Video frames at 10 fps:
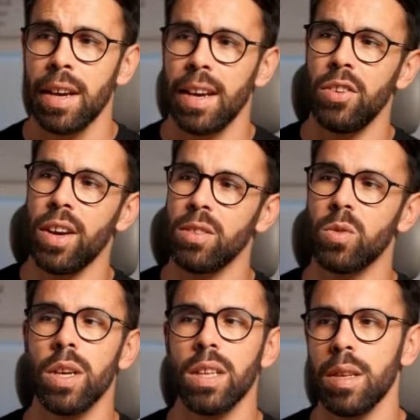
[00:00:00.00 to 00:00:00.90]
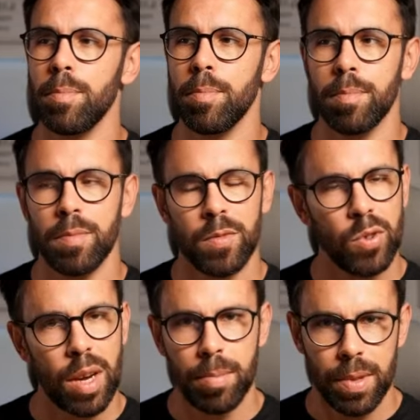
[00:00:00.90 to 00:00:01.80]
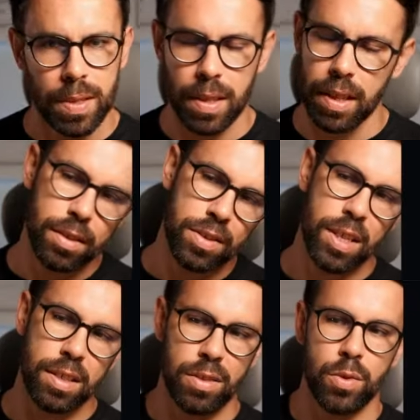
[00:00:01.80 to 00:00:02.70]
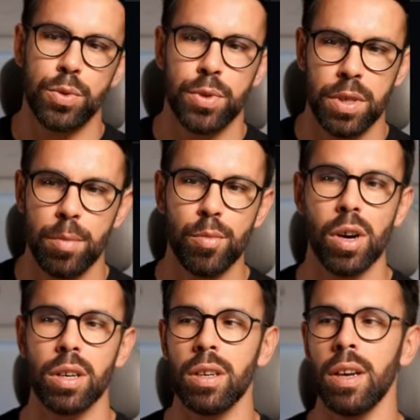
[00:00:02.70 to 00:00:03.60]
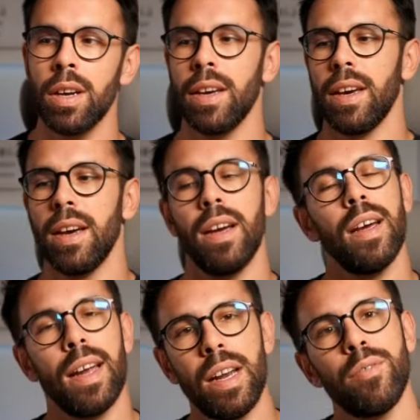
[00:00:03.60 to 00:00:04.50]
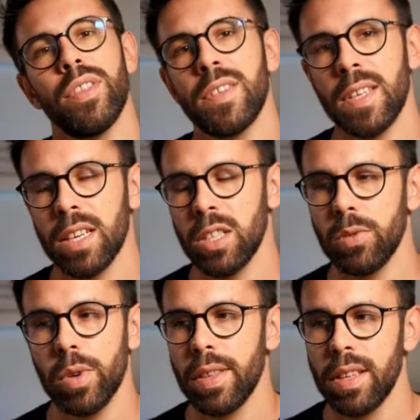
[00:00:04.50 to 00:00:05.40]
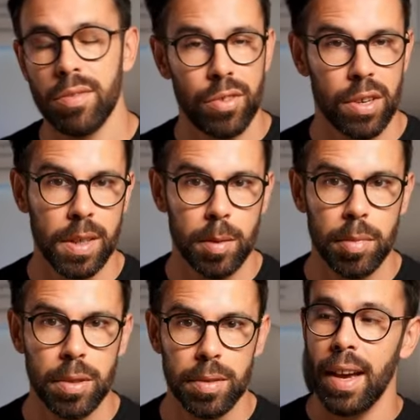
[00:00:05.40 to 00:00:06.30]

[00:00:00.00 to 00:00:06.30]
And you can quickly grab this link, send it to someone, and have a discussion with it, for example.